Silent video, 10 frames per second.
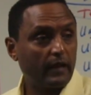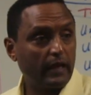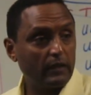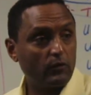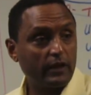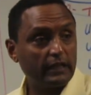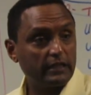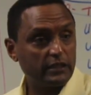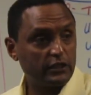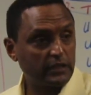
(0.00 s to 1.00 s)

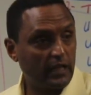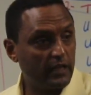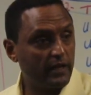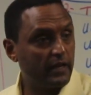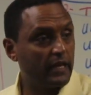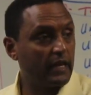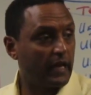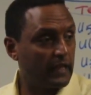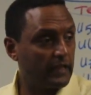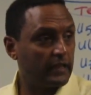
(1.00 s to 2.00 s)
organizational learning
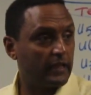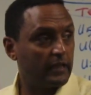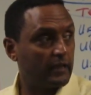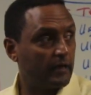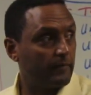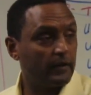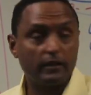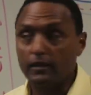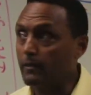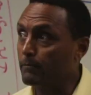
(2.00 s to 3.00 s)
and then
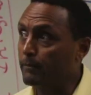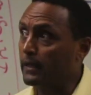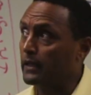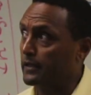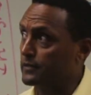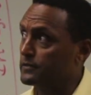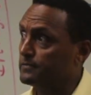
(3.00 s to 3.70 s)
in team buildings.